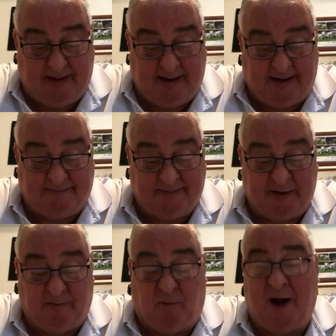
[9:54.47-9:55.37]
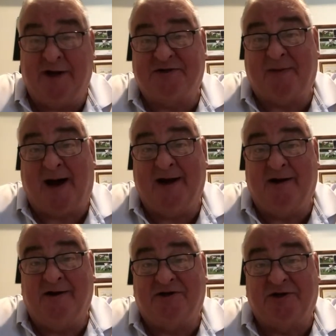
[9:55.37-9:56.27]
It won its
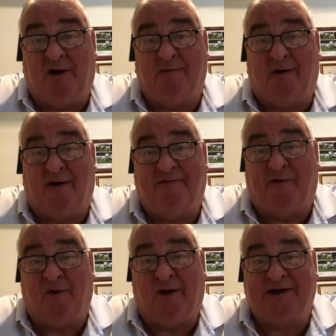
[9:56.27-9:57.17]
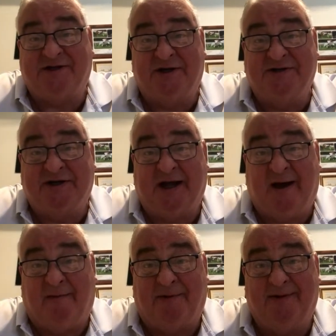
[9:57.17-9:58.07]
maiden at Geelong by 4 lengths, easing
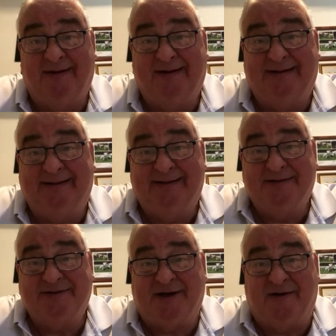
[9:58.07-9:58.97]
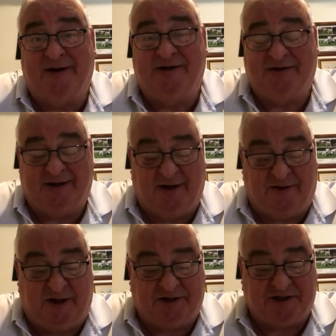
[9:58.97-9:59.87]
up. So he
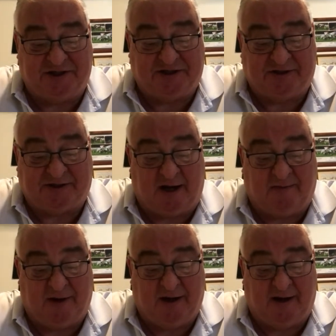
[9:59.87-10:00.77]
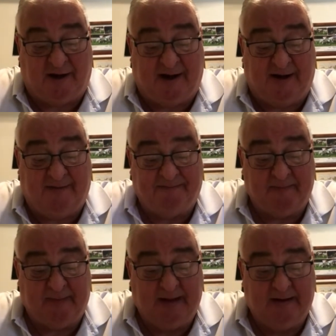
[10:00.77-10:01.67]
thinks this is going to be a
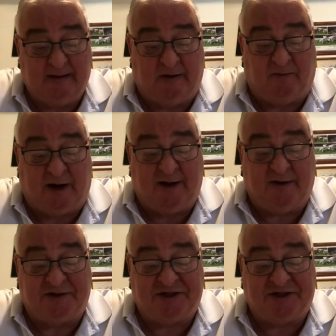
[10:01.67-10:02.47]
rather